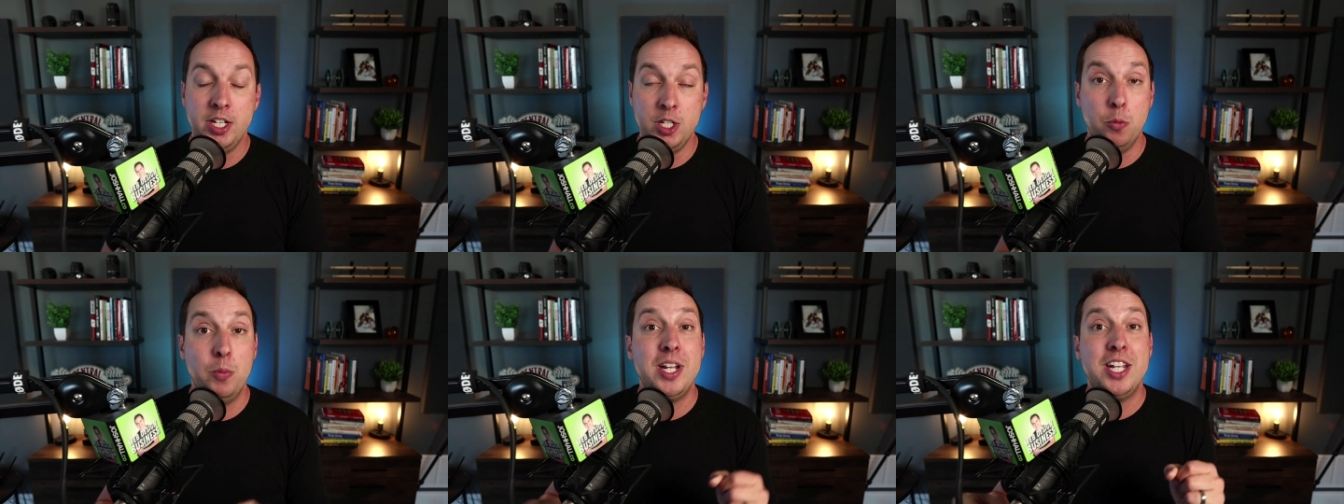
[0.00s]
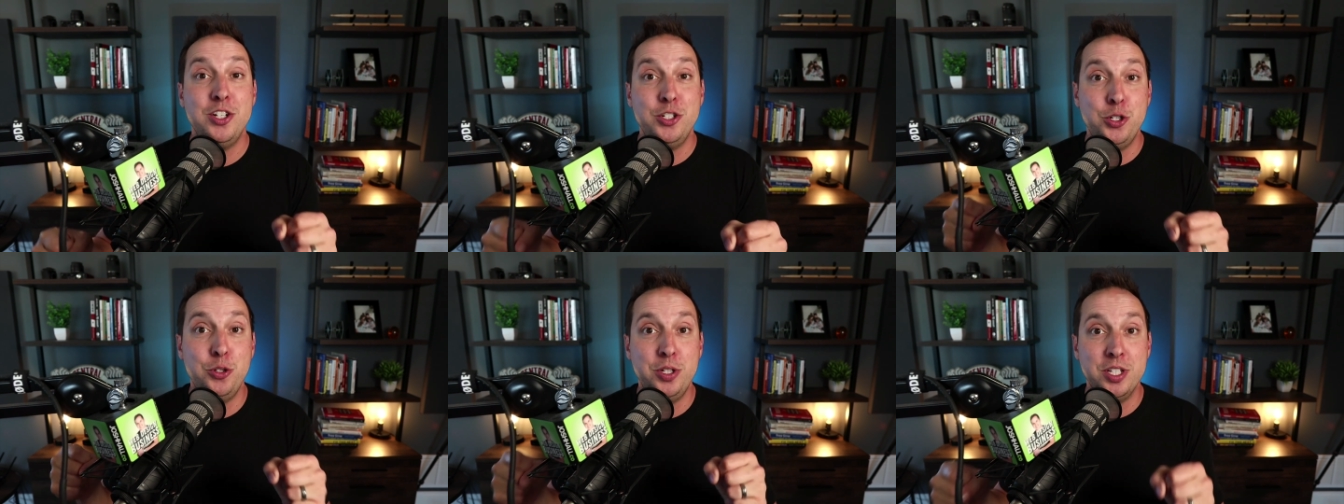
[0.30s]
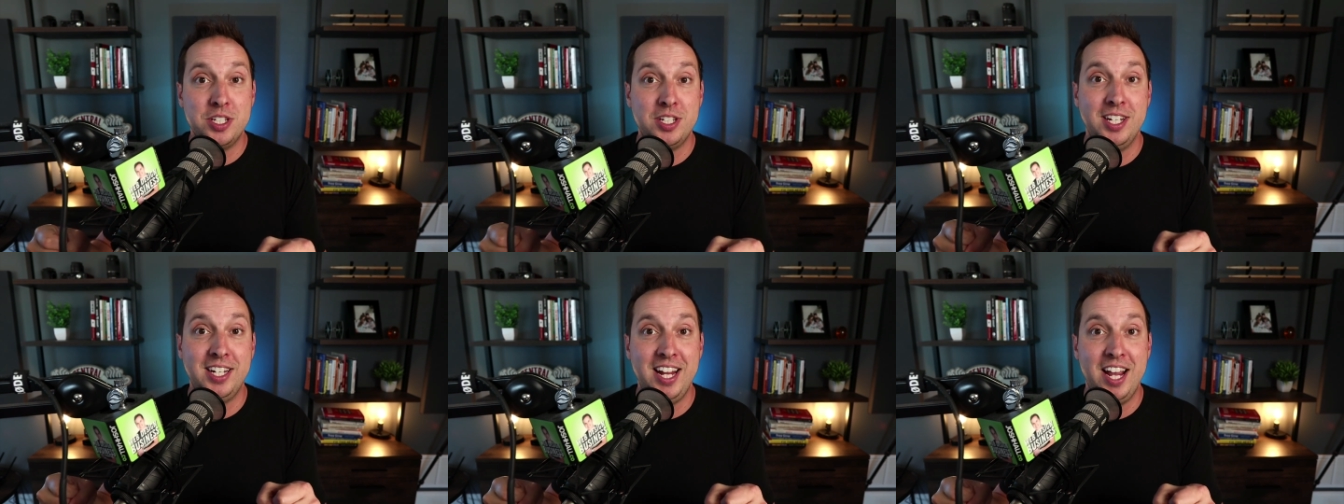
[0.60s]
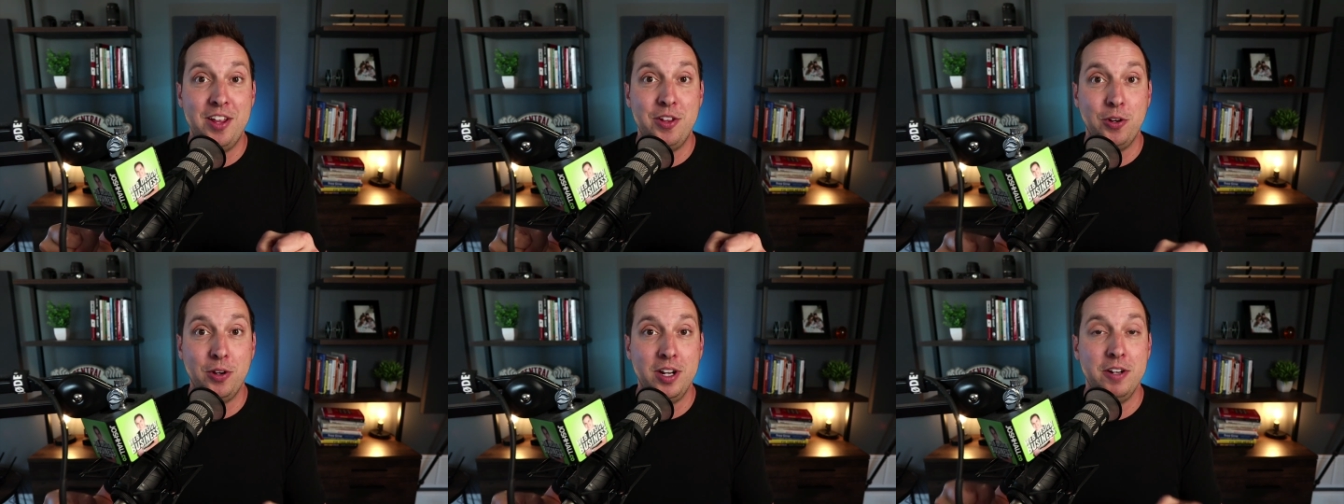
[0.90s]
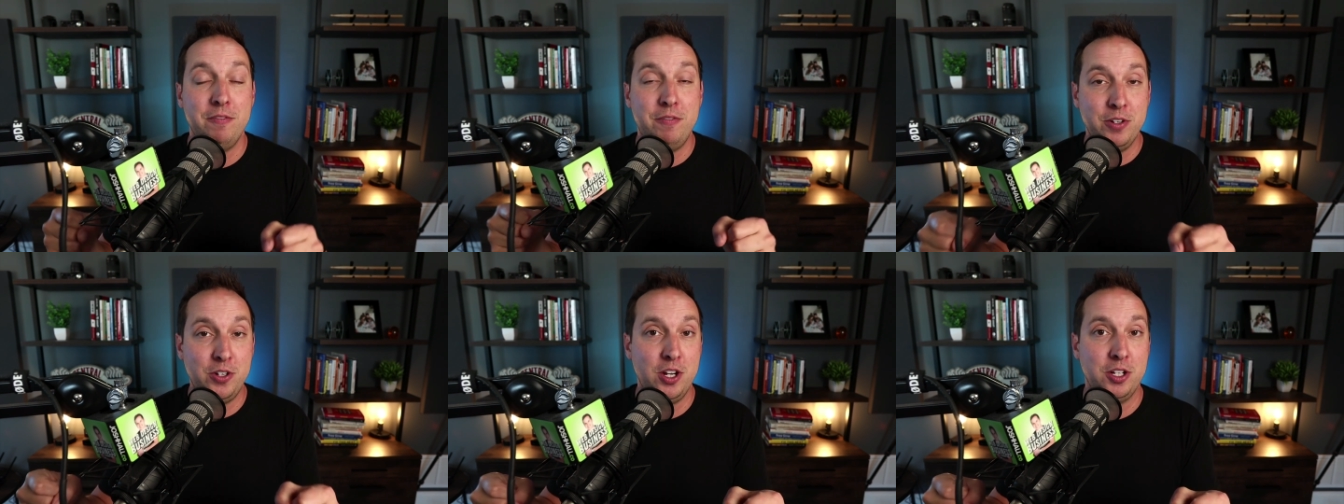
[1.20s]
then we can do this together
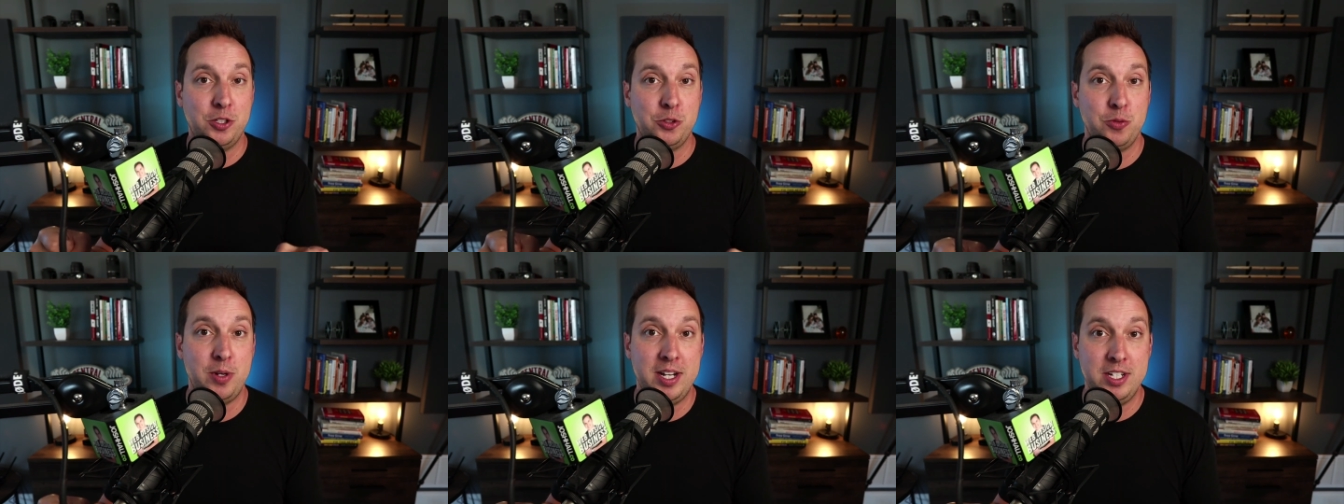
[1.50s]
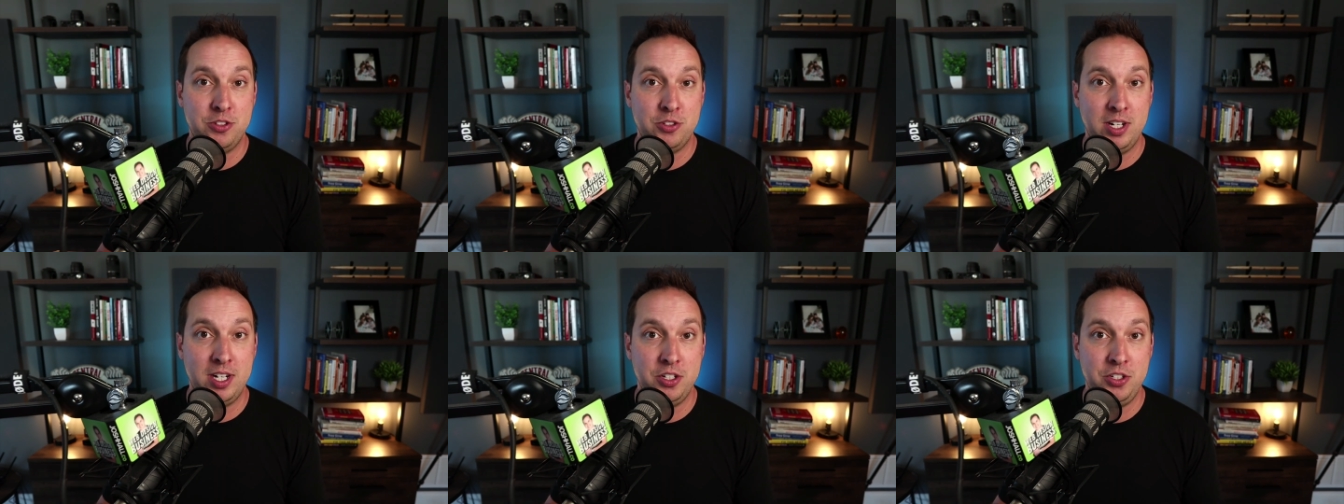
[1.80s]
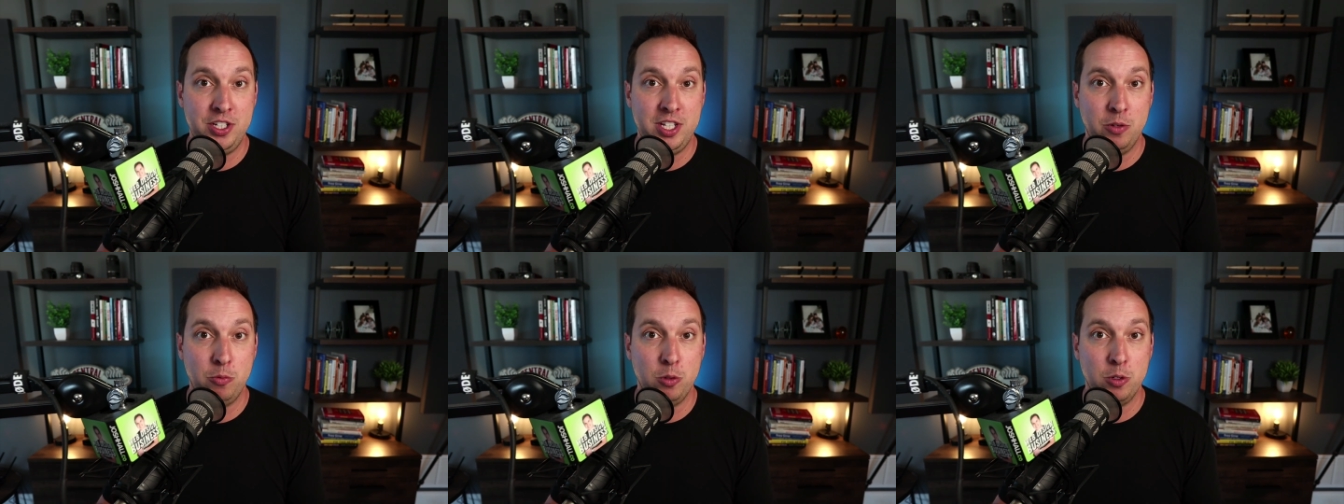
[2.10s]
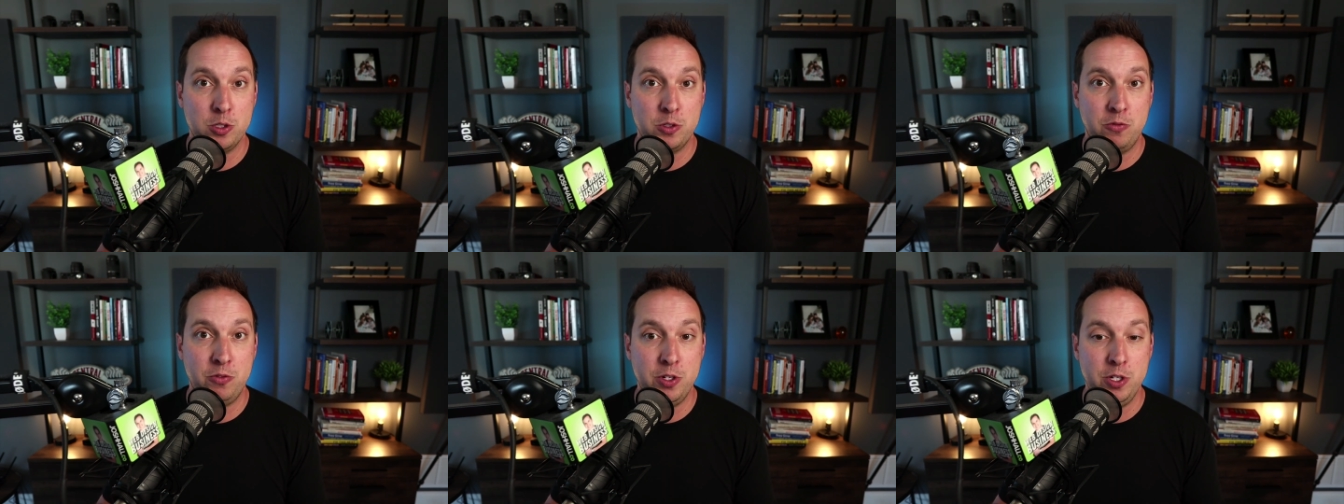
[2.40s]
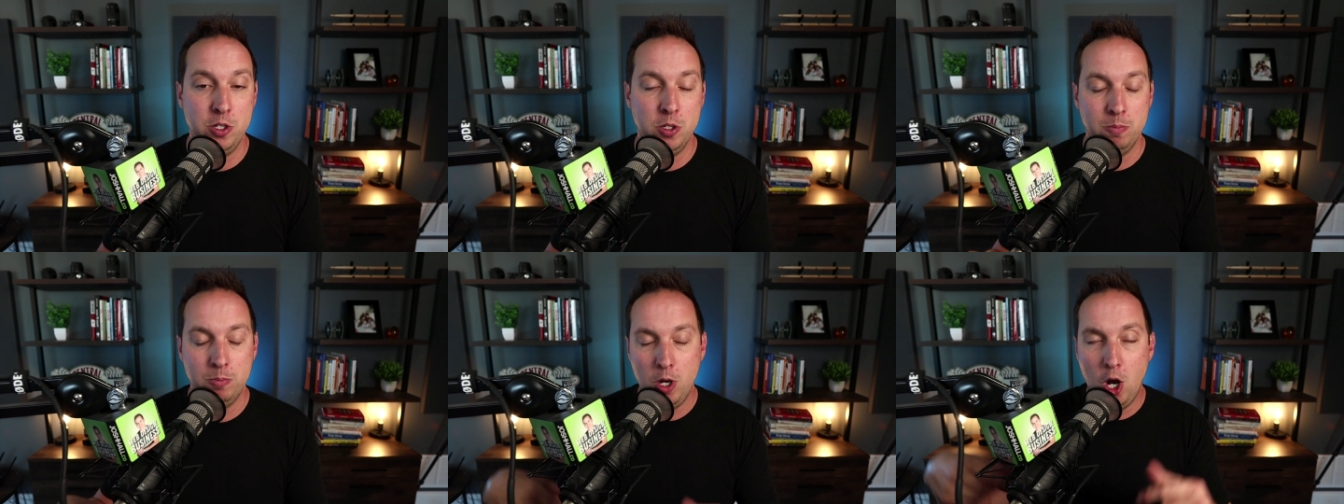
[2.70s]
and figure out the right strategy that works for
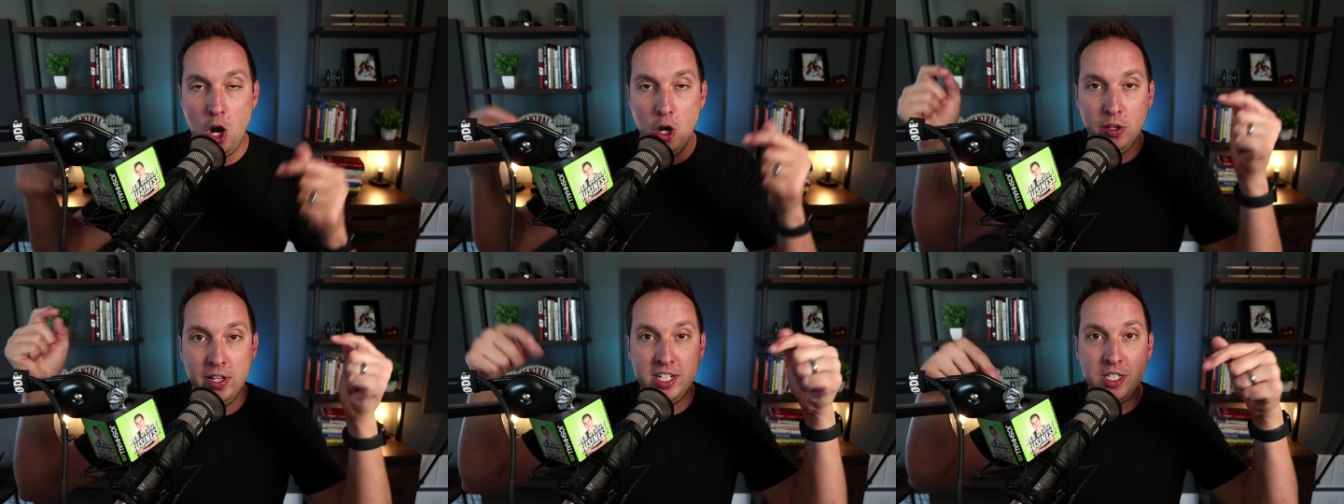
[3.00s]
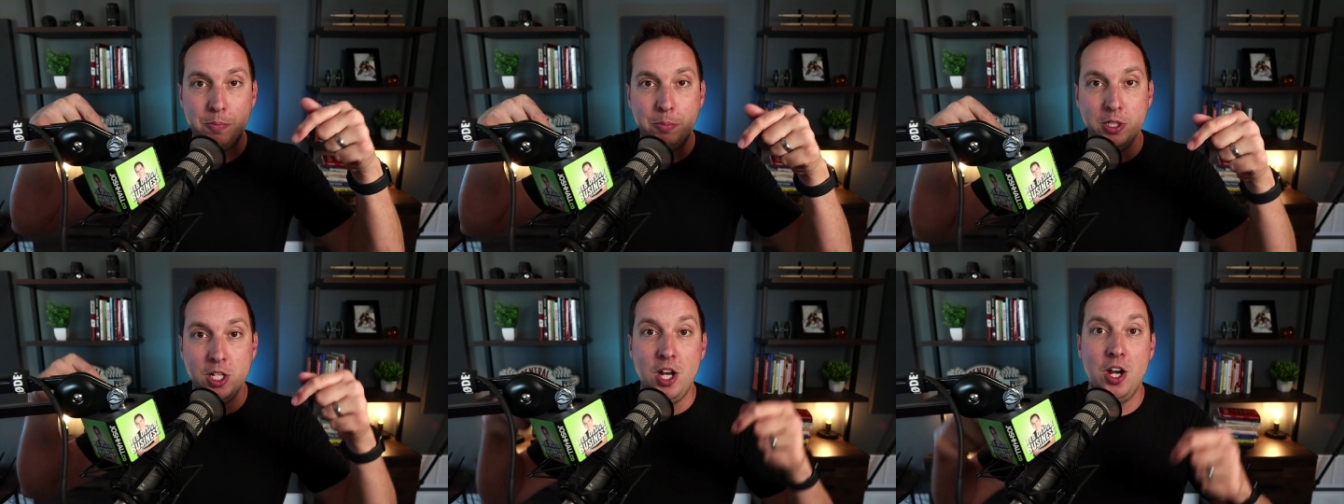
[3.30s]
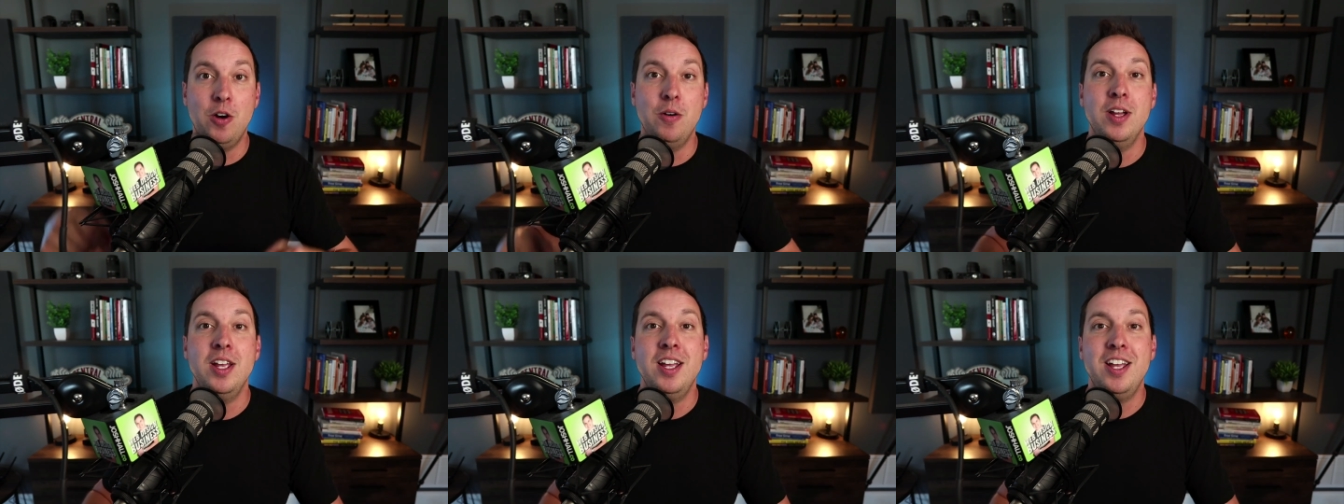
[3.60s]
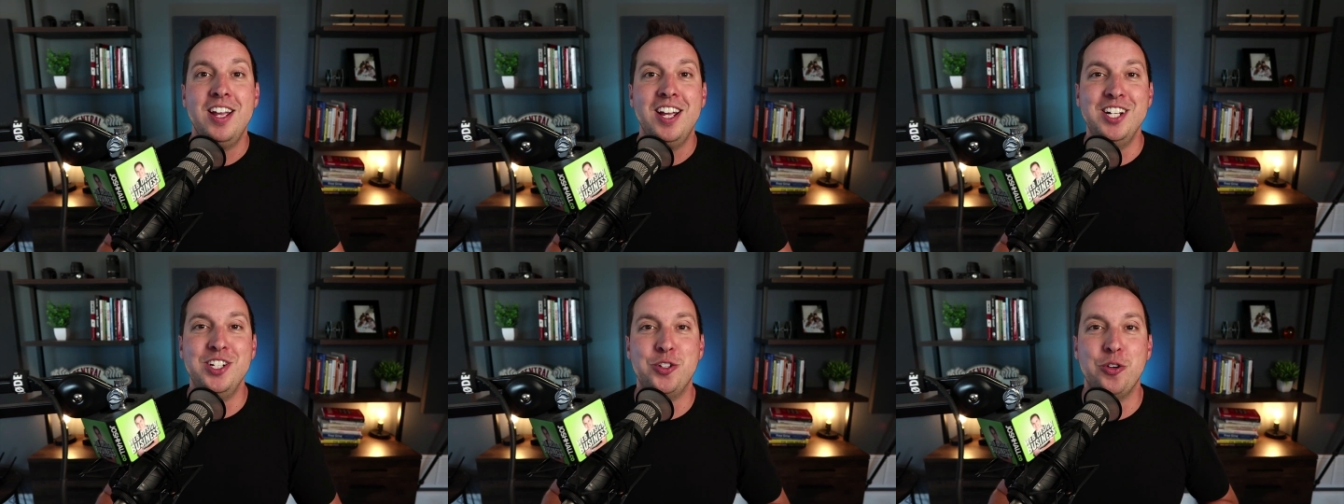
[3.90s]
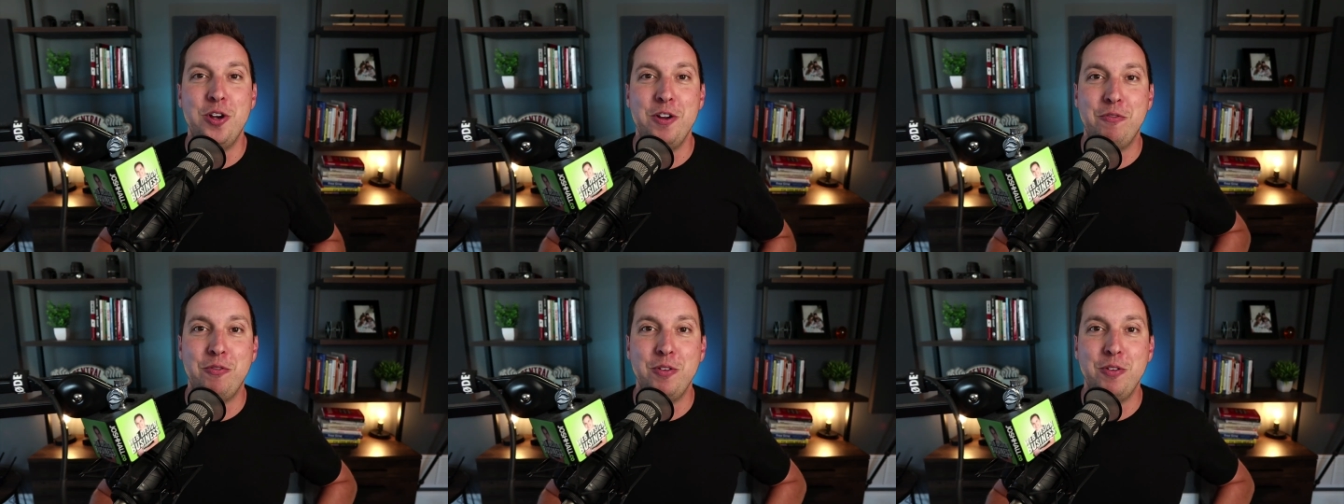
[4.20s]
you. All links below. Enjoy,